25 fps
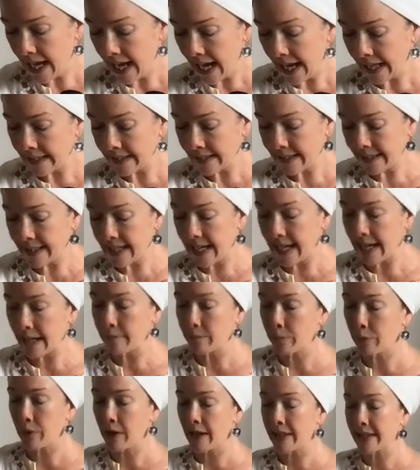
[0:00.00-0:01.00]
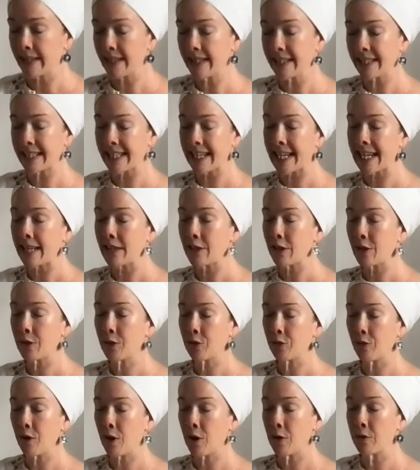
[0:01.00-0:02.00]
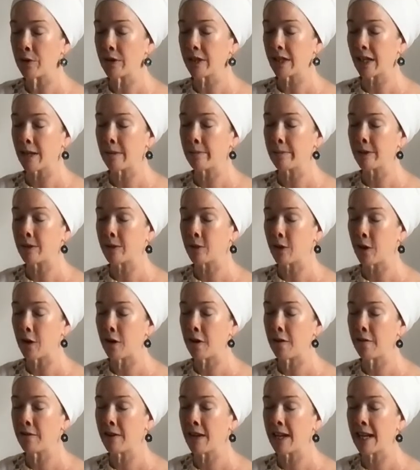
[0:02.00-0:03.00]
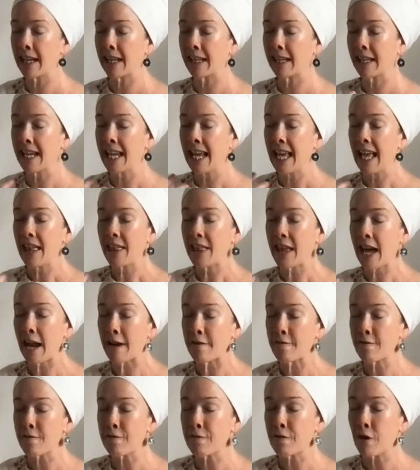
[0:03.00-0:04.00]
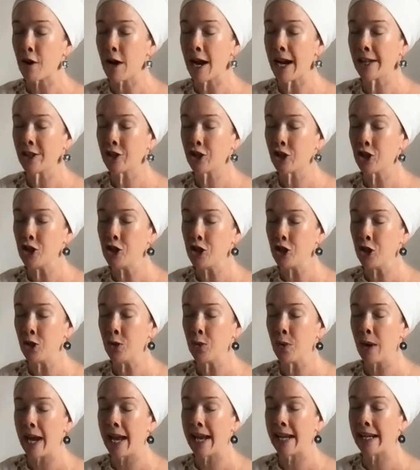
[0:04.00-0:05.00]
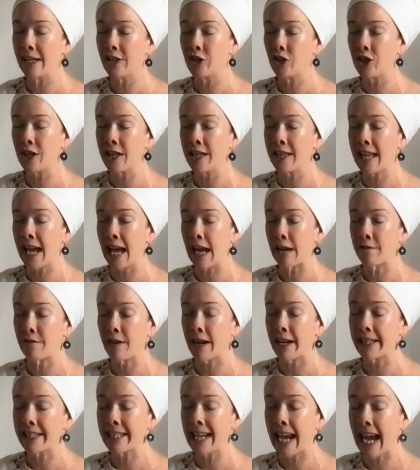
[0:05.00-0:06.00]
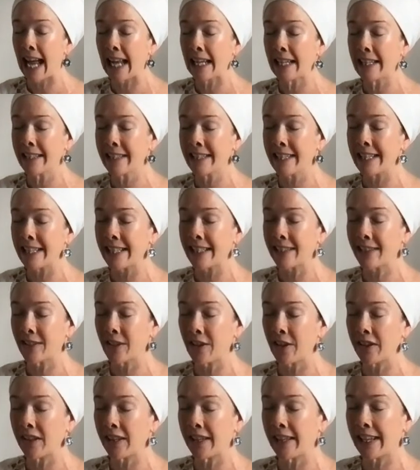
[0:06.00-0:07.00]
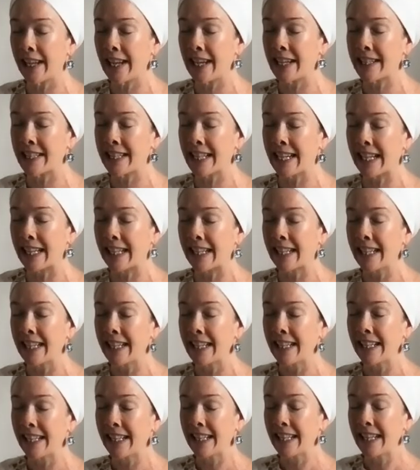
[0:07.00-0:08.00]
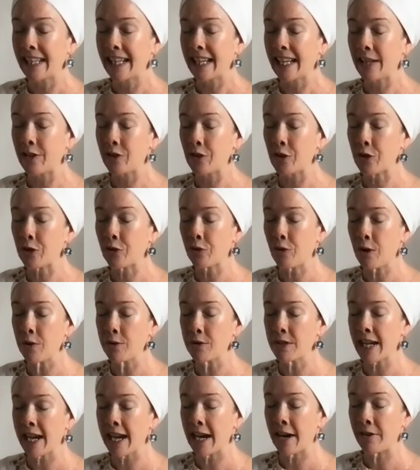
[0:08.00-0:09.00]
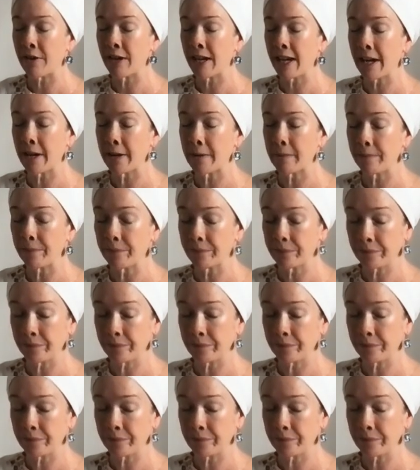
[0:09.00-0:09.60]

and staying present in the throat, observing that fresh new energy, that vitality circulating in the throat area.